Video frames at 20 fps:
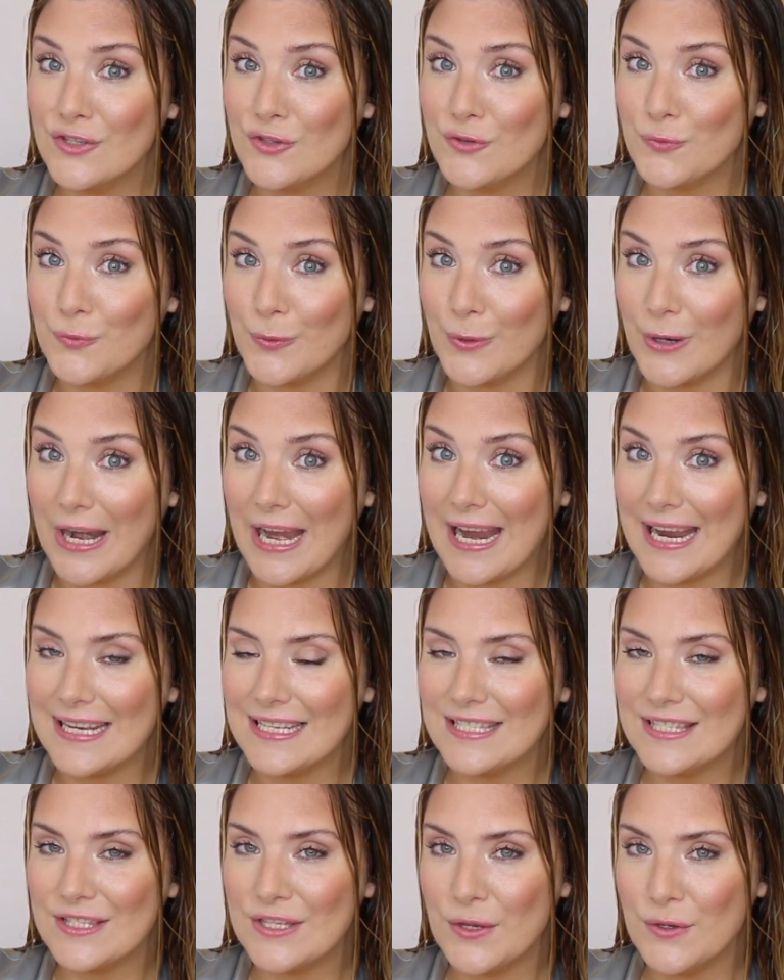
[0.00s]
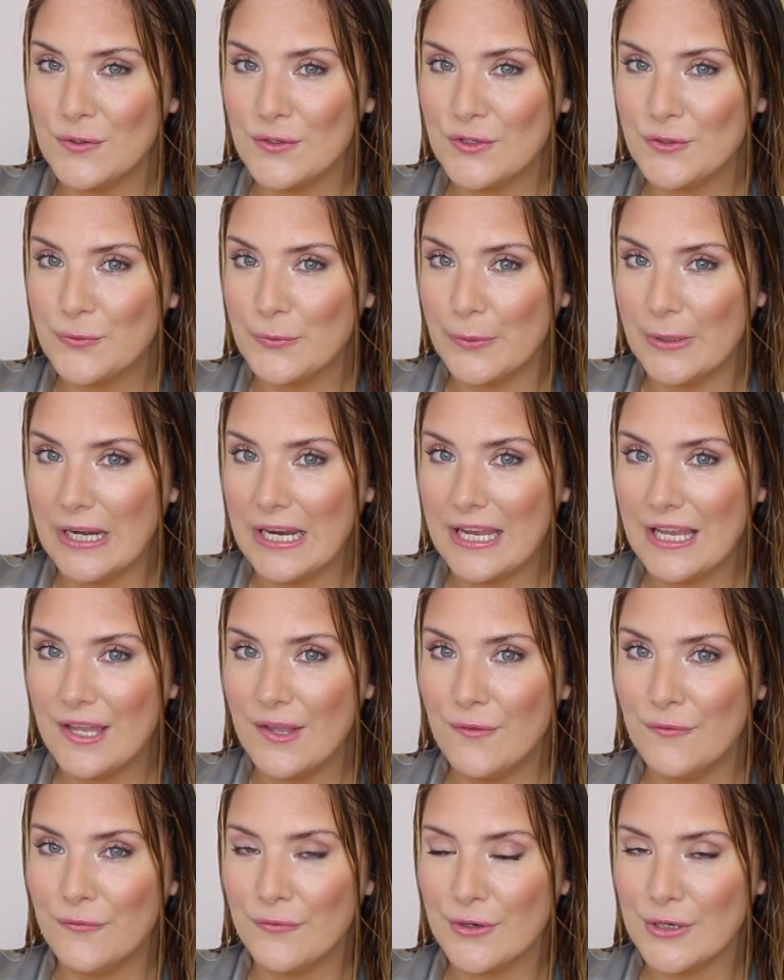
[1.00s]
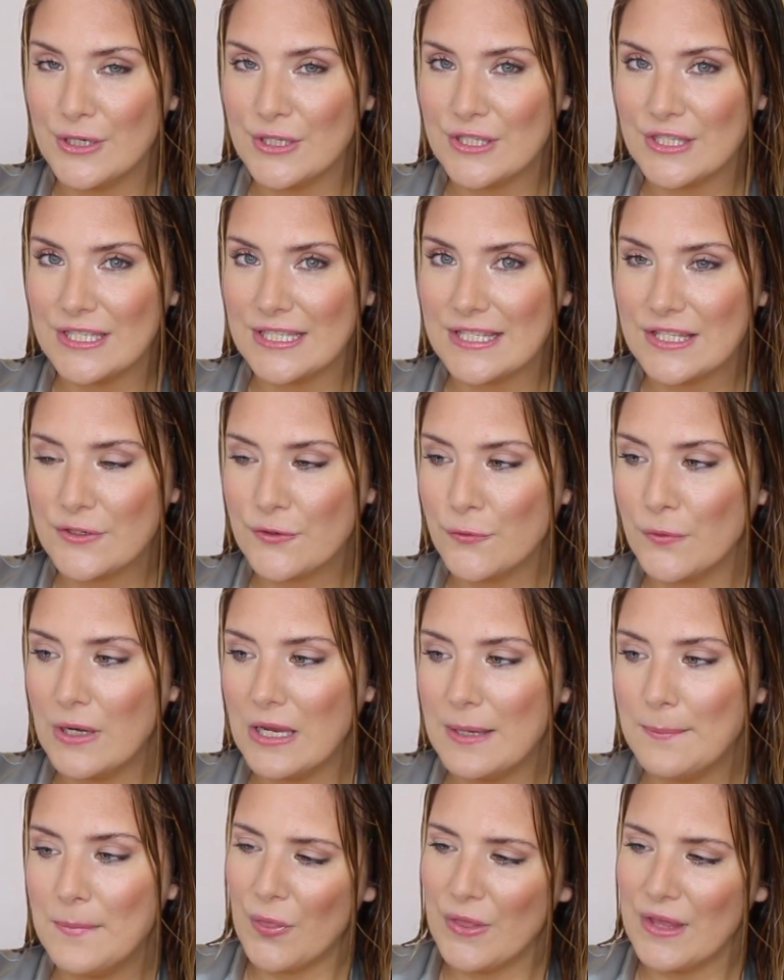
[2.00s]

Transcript: Spray. So spray versus cream.